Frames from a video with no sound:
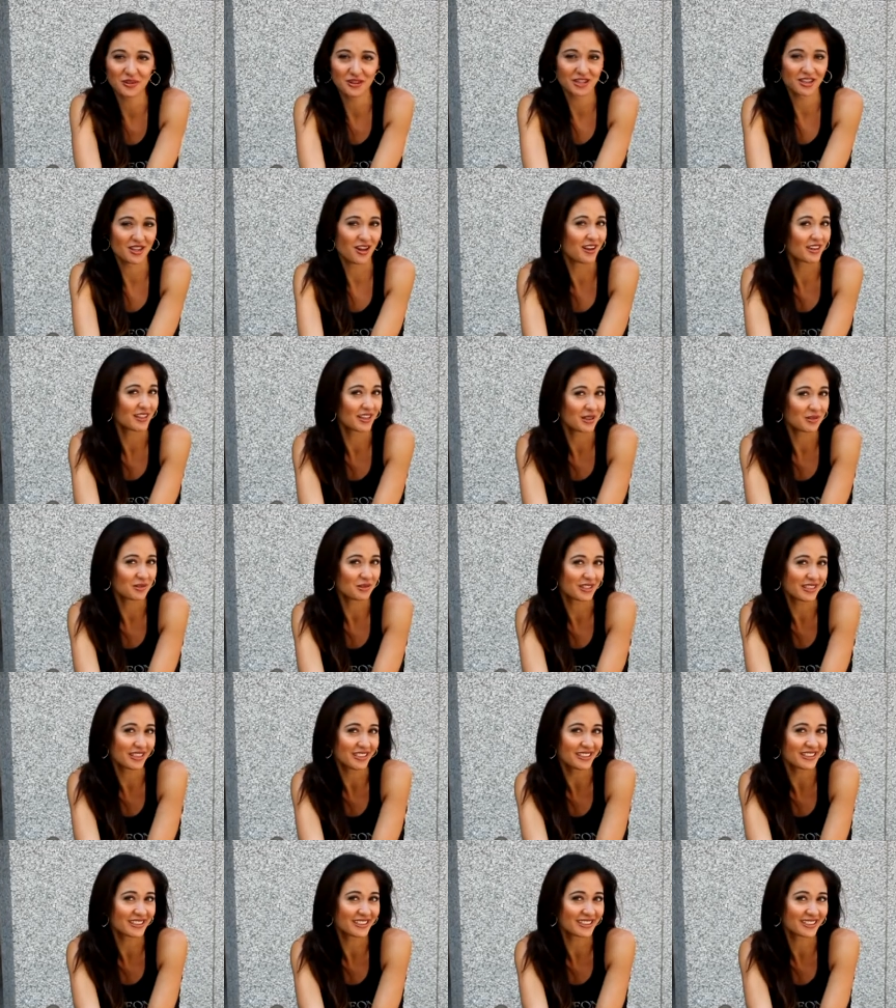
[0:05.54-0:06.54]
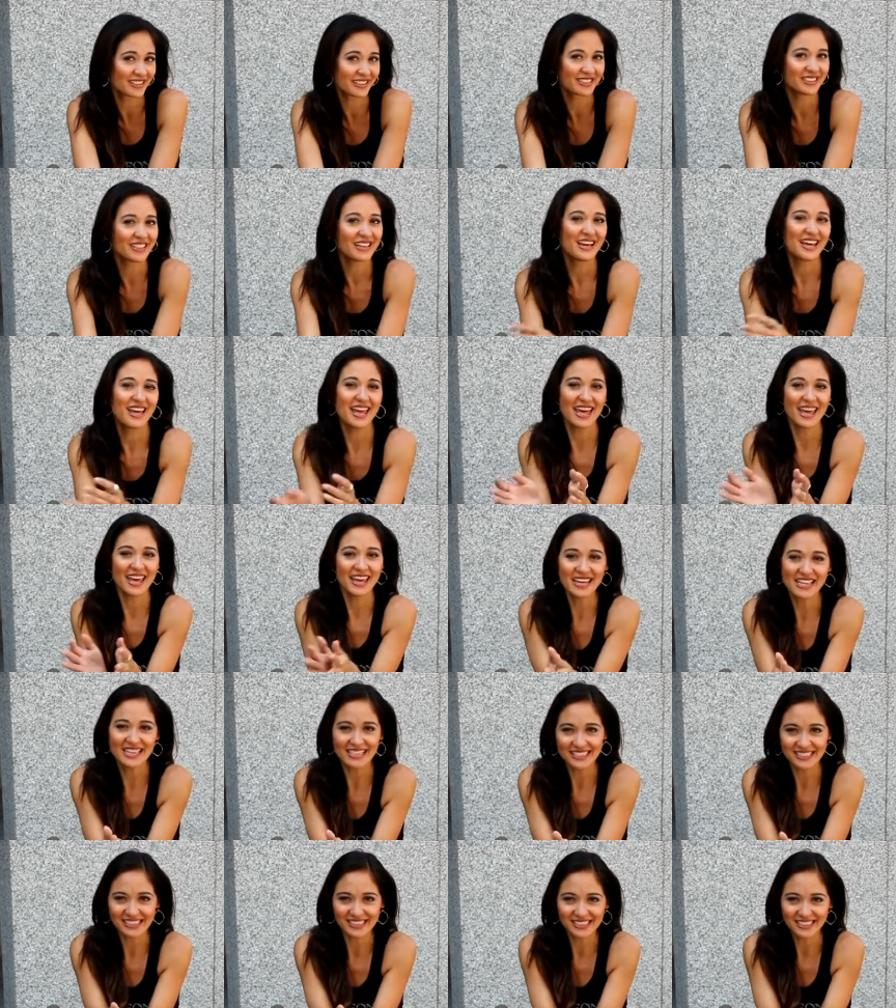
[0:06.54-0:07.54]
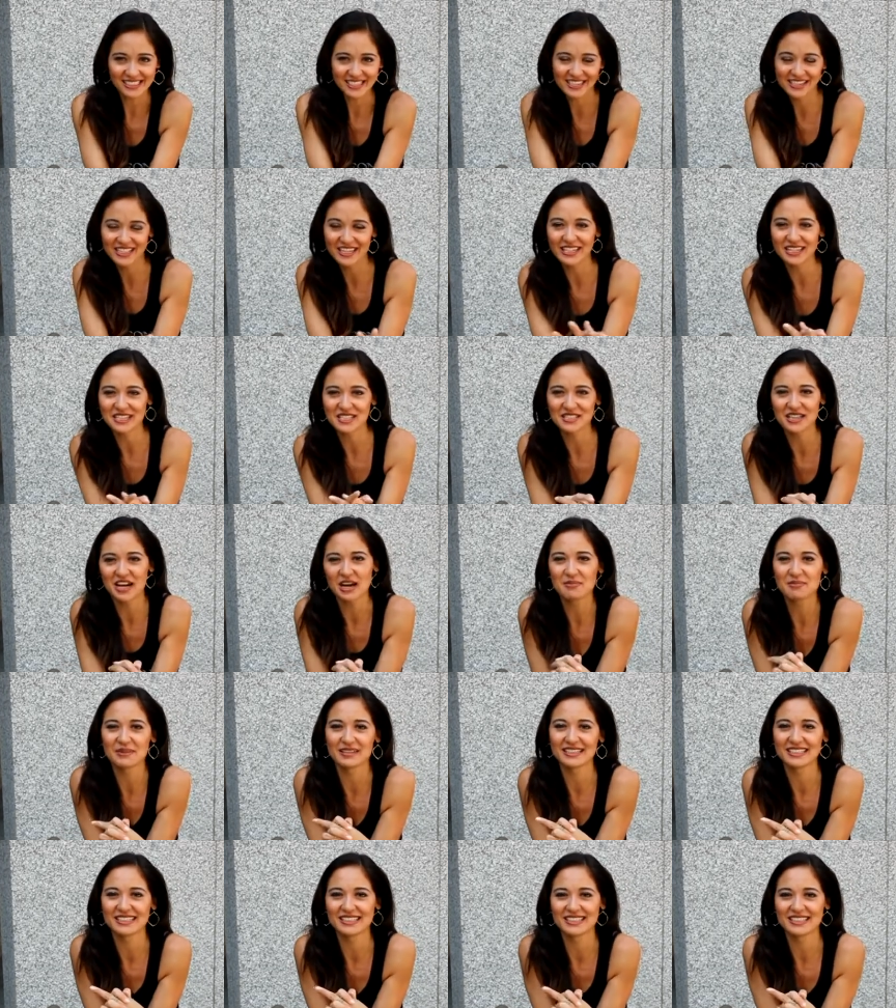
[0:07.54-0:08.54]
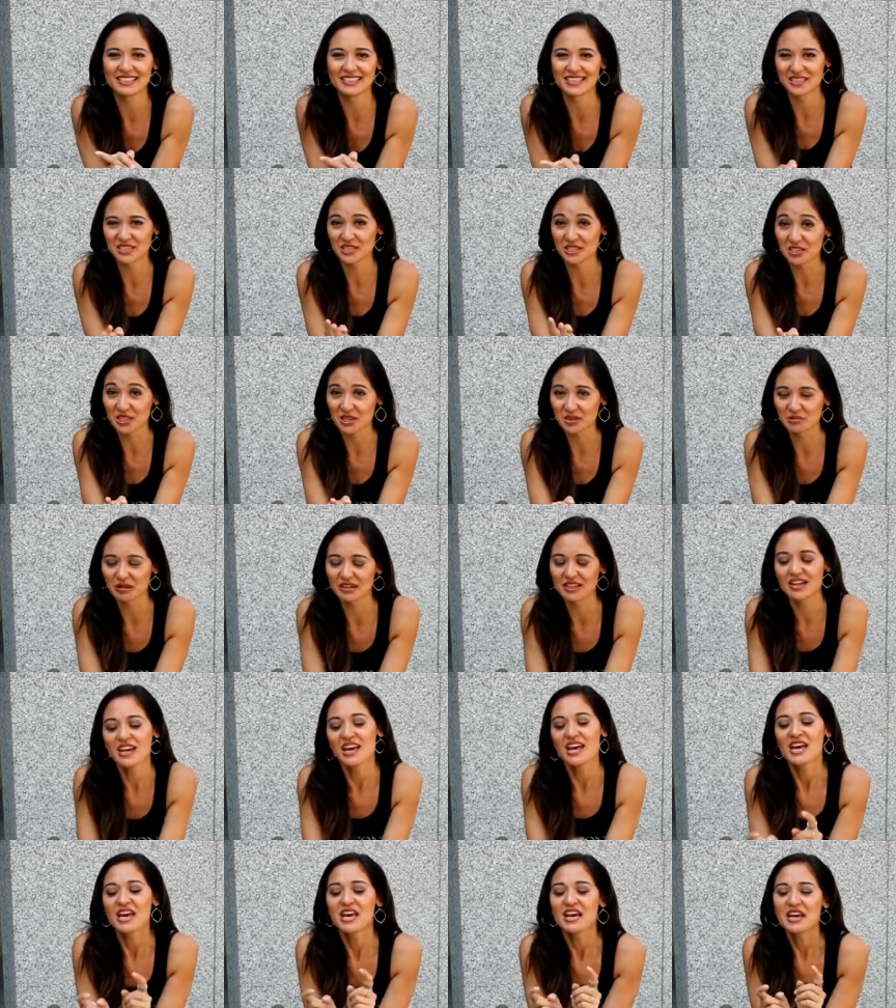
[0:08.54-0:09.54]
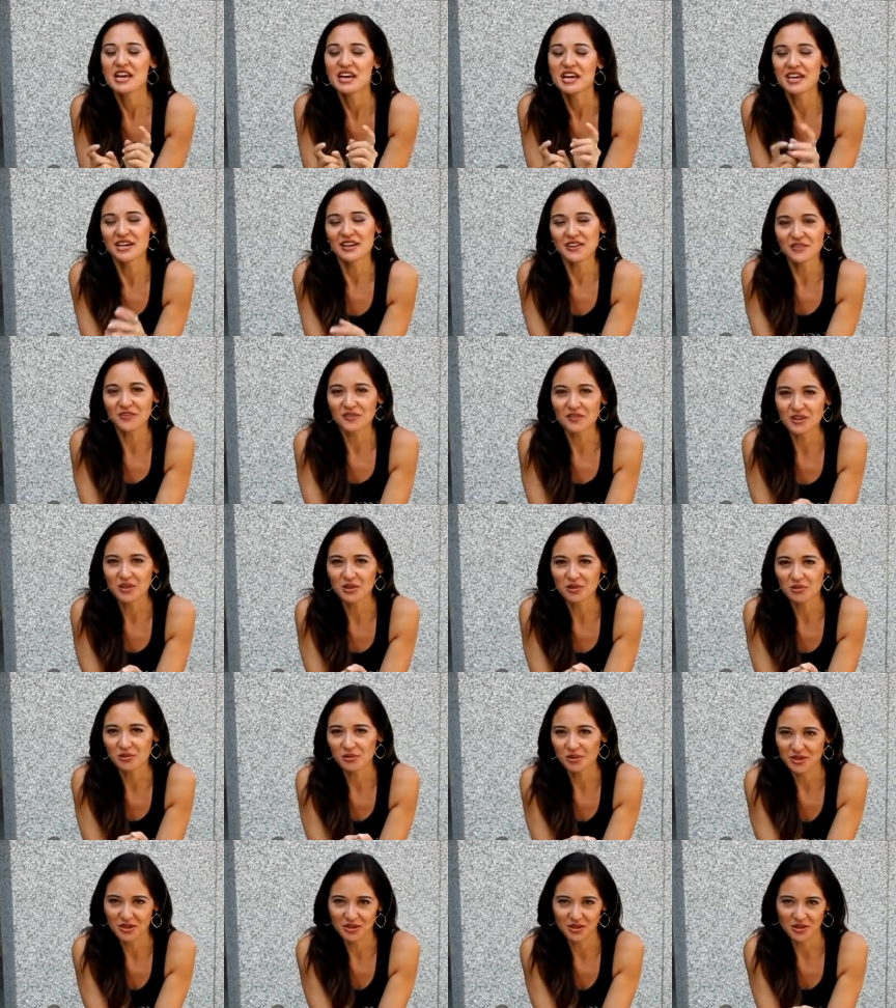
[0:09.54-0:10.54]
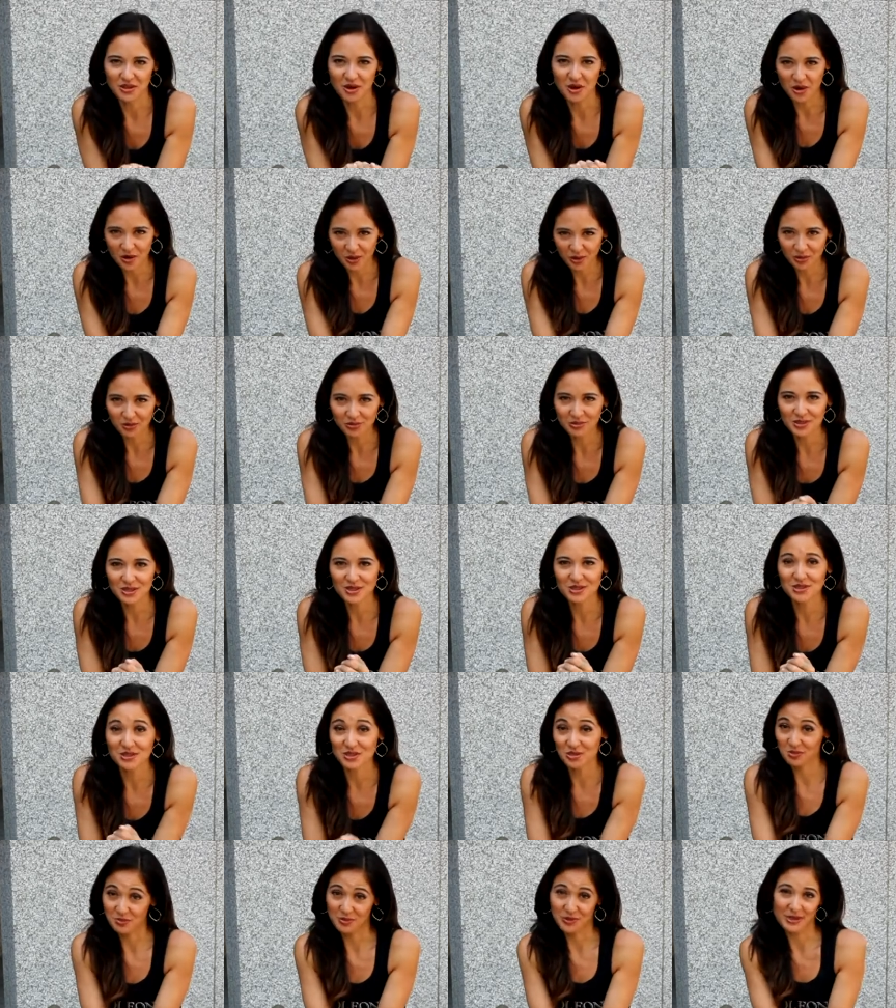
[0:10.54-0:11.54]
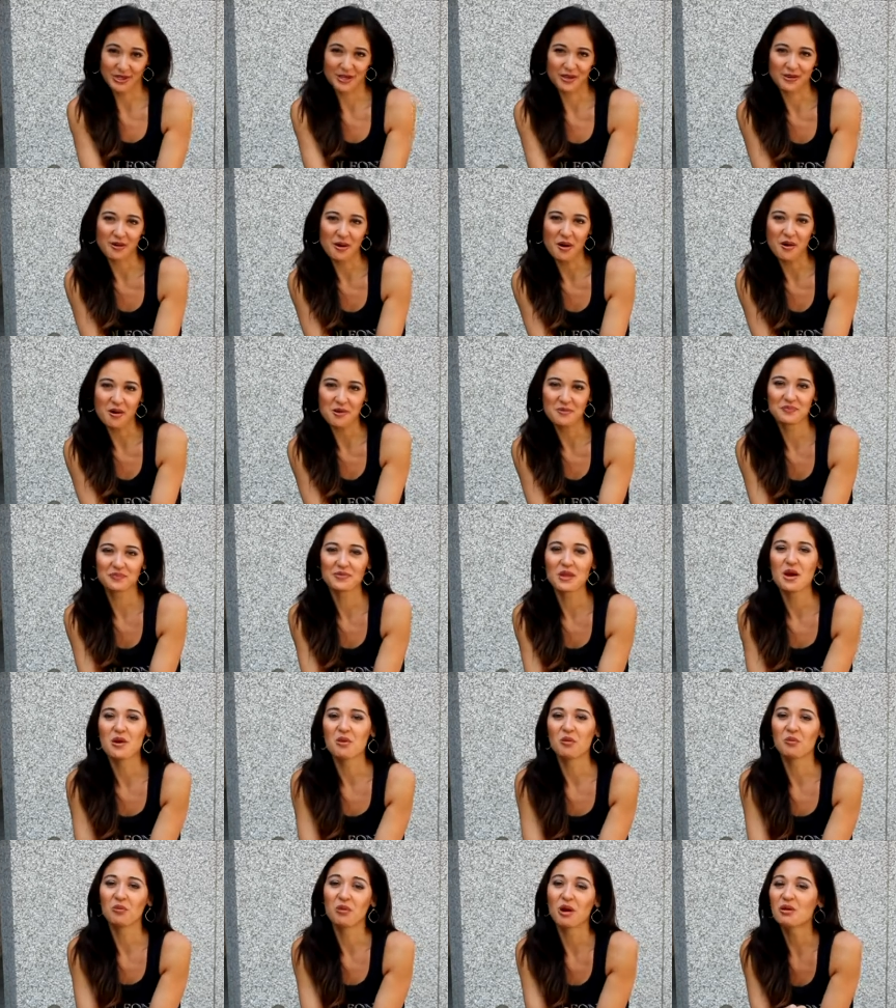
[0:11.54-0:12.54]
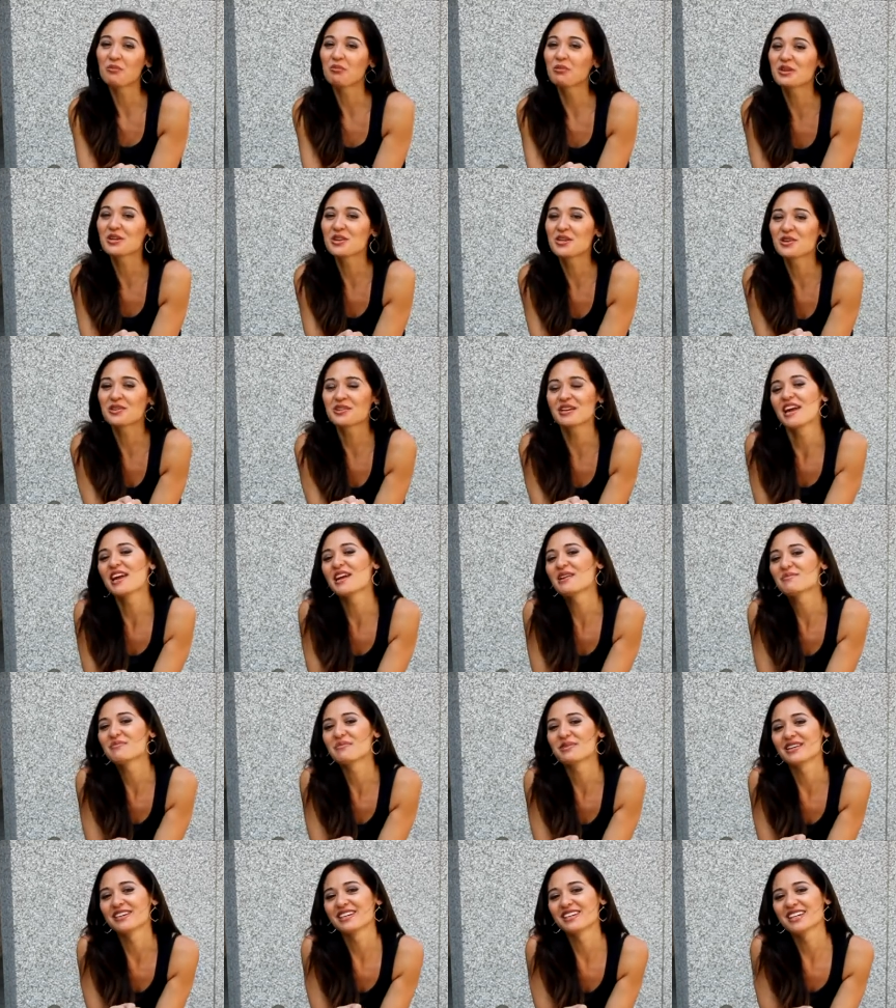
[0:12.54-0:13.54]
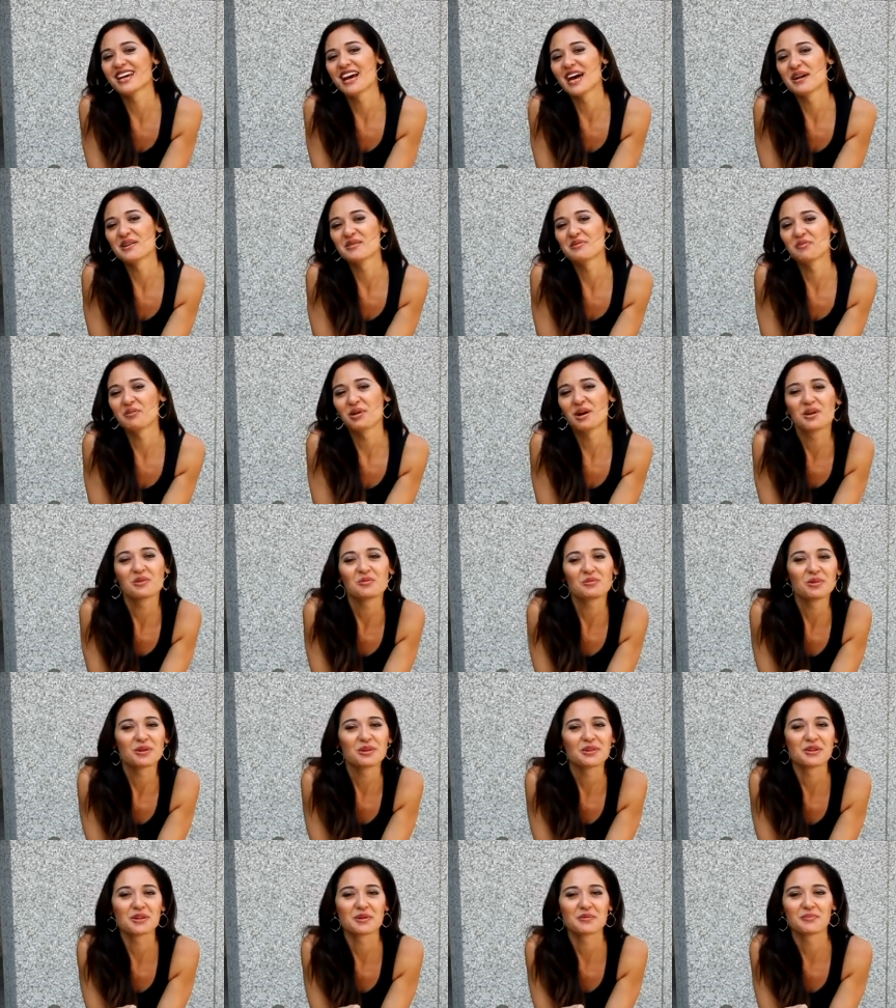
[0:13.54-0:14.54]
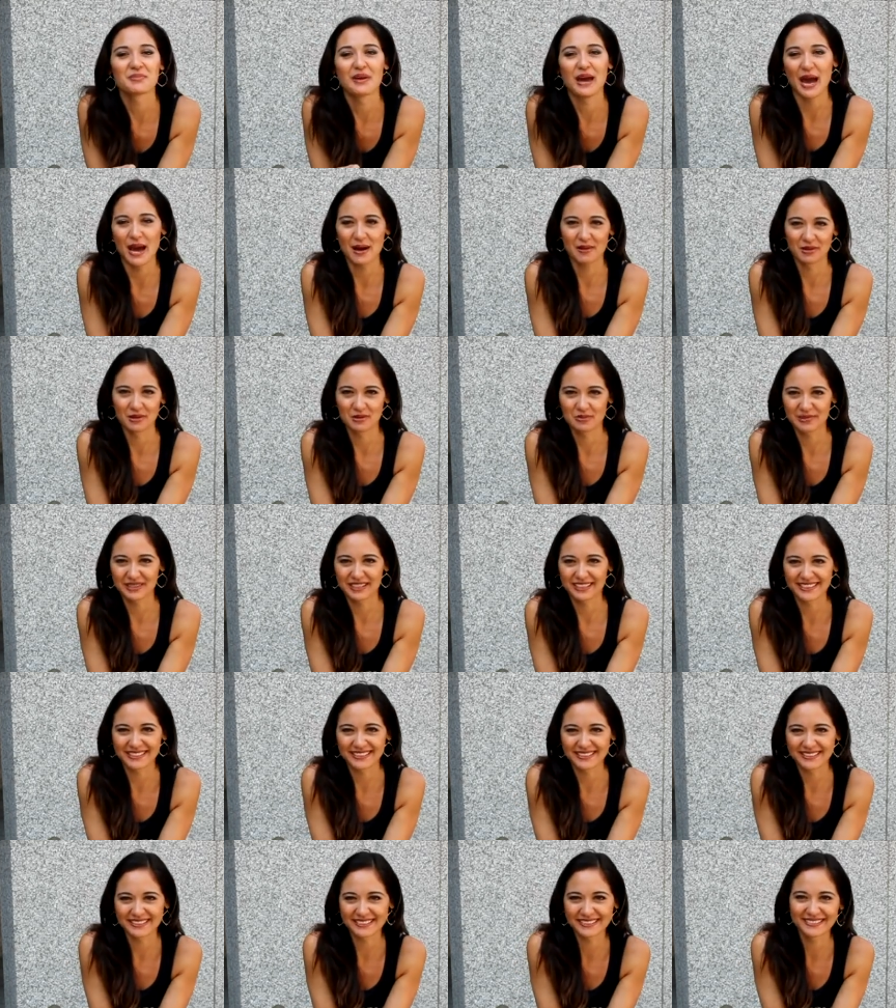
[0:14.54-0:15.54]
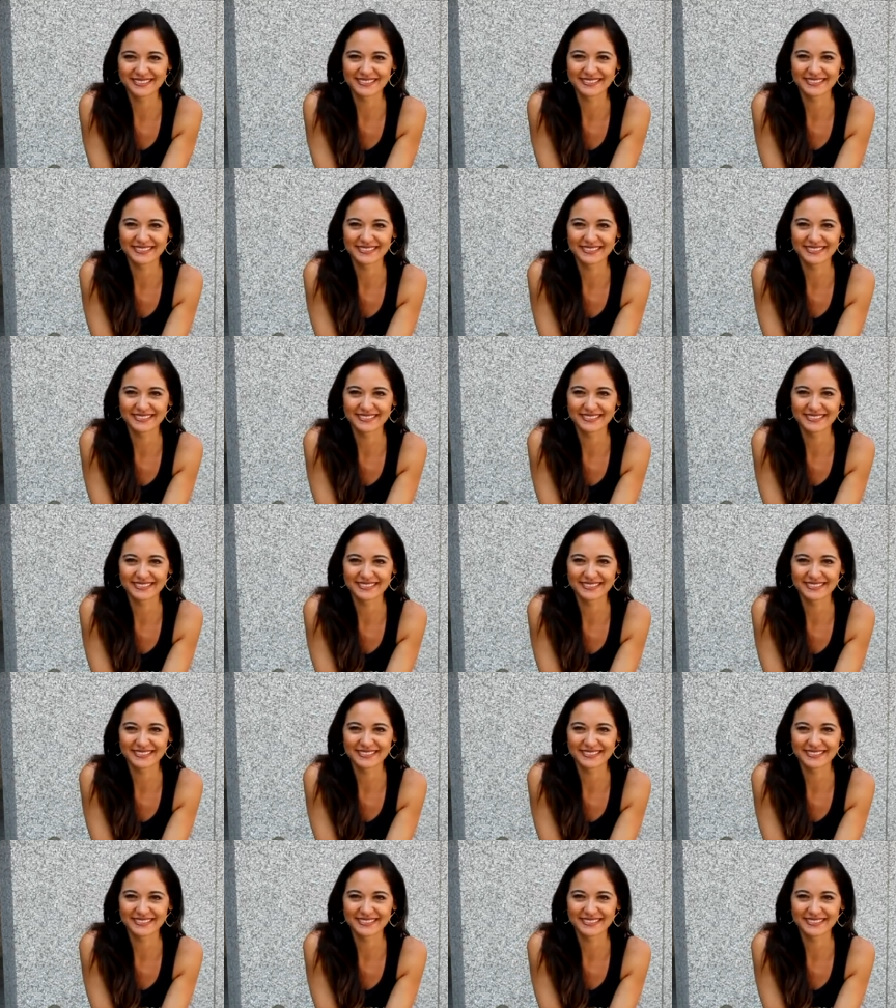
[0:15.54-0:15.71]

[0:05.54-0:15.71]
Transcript: the Knockout Geek, and today's topic is, this is a good one, if you were your own superhero, what would your name be and what would your power be?